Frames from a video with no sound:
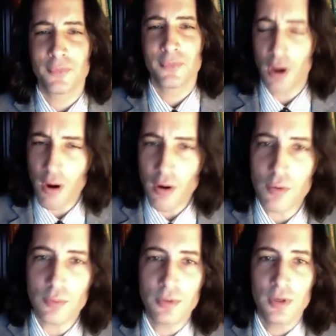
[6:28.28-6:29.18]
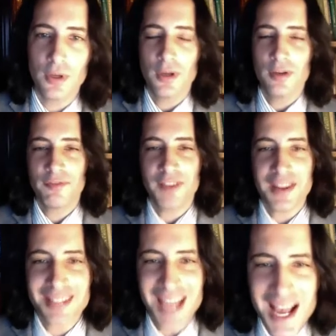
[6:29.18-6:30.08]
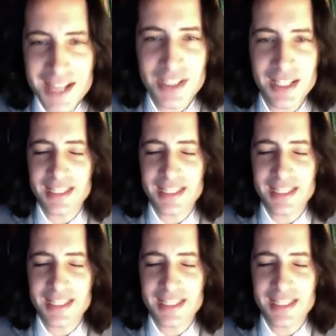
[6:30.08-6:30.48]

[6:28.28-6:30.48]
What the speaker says: Oh, fantastic.